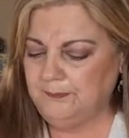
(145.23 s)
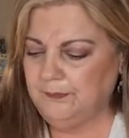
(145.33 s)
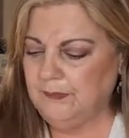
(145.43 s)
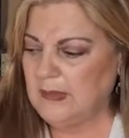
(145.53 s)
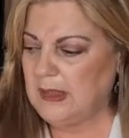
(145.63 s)

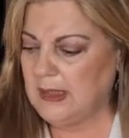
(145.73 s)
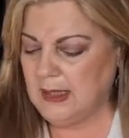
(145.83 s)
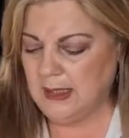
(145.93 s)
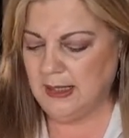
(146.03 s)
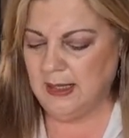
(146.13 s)

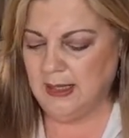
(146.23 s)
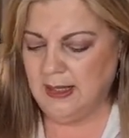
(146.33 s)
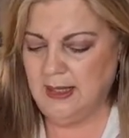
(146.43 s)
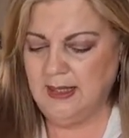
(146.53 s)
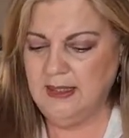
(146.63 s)

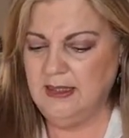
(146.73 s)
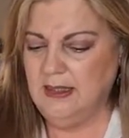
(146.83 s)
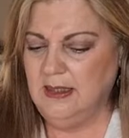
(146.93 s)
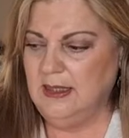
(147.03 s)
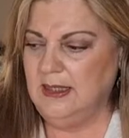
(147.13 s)

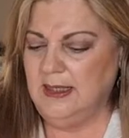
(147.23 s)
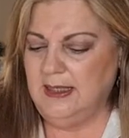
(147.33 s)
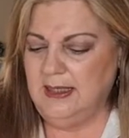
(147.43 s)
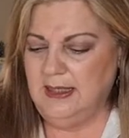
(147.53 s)
(no one is talking)